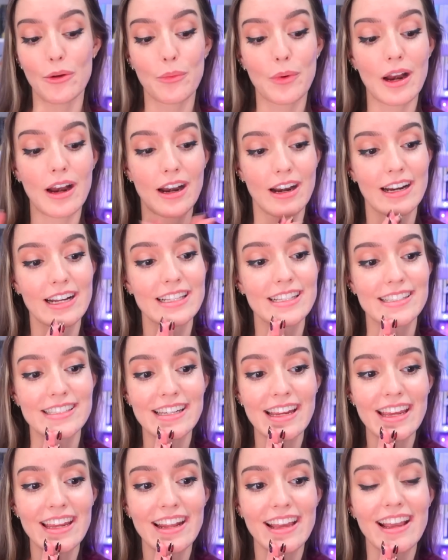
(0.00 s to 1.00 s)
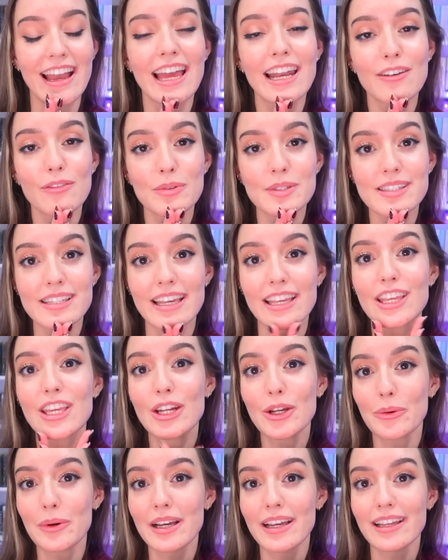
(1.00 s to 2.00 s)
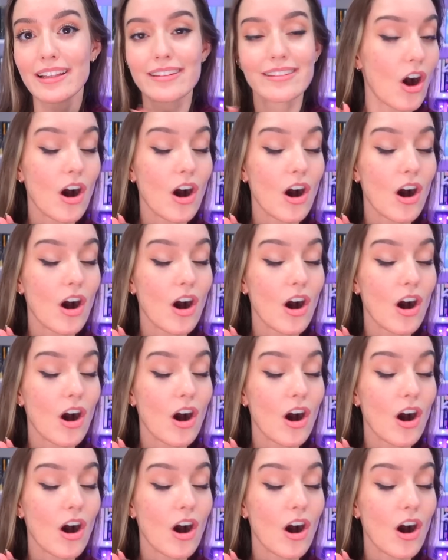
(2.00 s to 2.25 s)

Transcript: where instead I kind of was like, you know what,